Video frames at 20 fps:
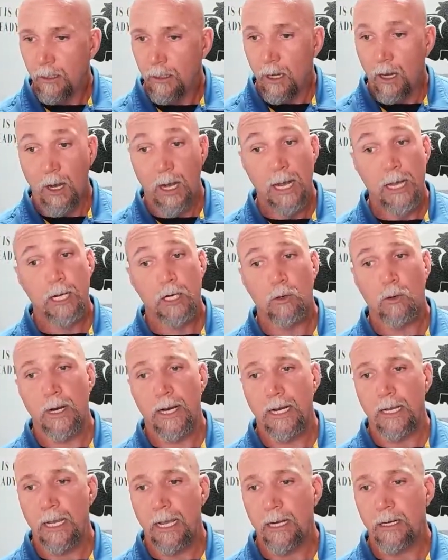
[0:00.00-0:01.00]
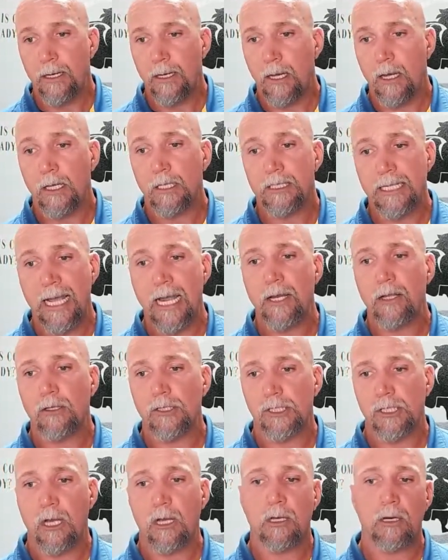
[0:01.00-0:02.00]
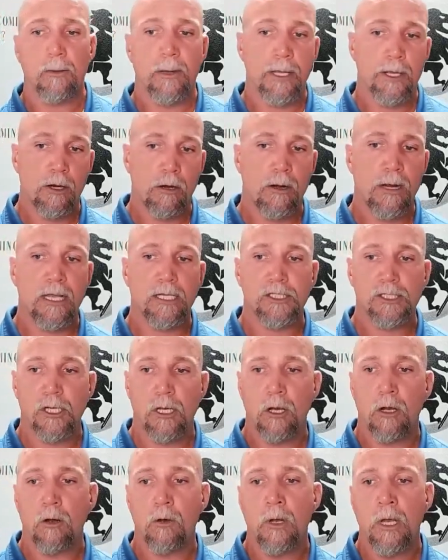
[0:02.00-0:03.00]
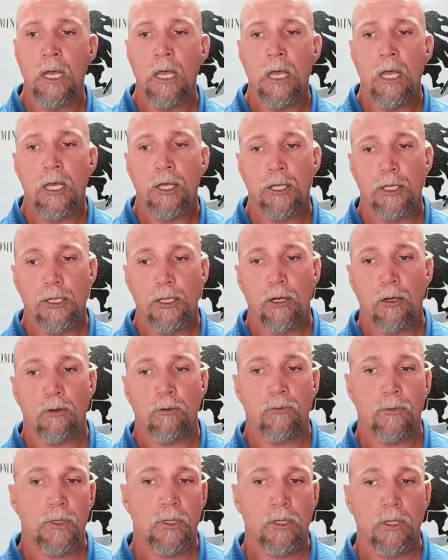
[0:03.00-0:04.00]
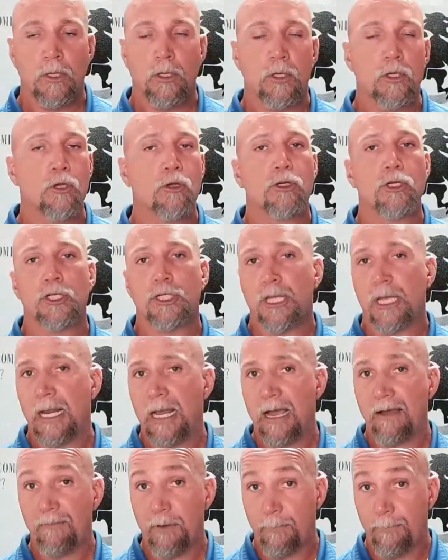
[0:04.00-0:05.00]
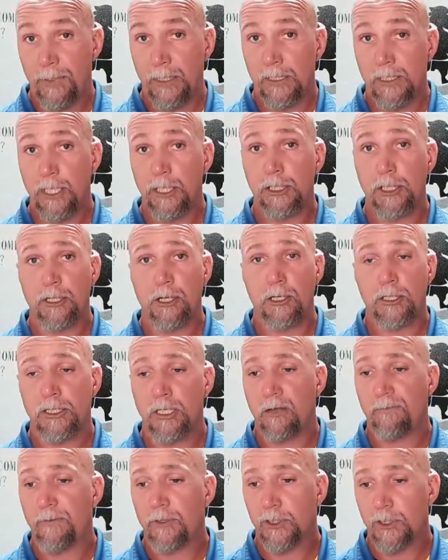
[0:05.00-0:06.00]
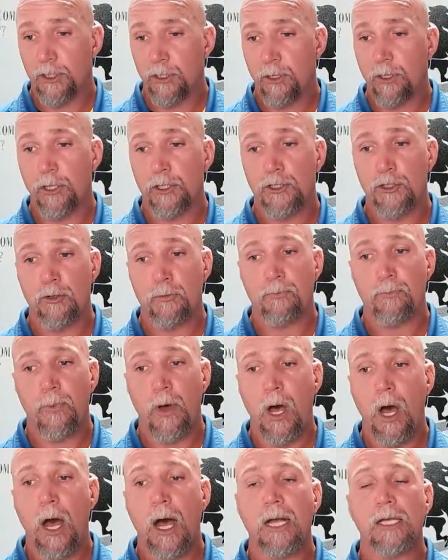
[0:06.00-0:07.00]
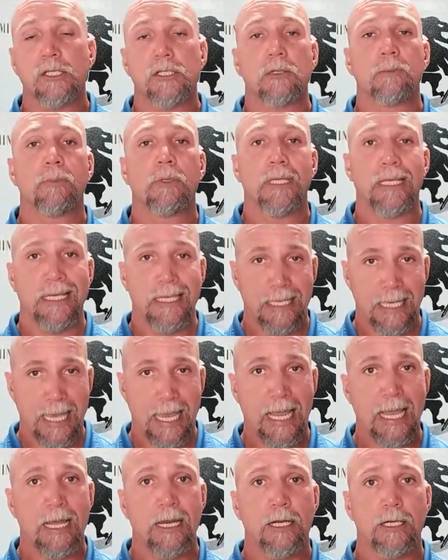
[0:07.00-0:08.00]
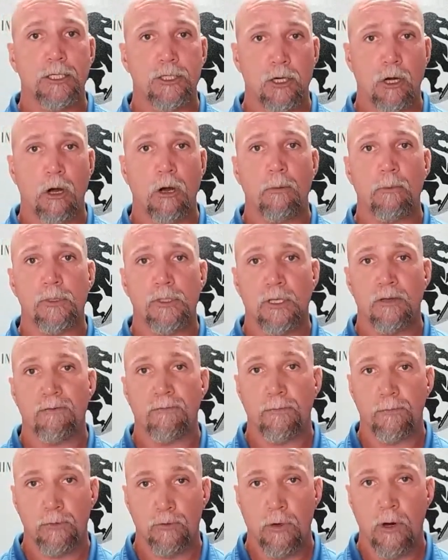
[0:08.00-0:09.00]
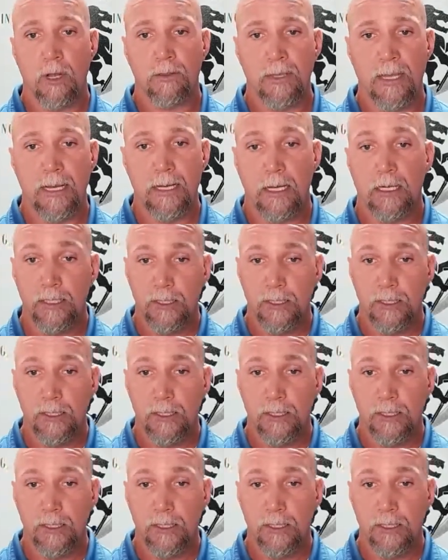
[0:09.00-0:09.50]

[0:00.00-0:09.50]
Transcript: I agree. And Daniel's talking about, you're an SO. You know, you're just going to have to position yourself as good as you possibly can in terms of drawing the handgun.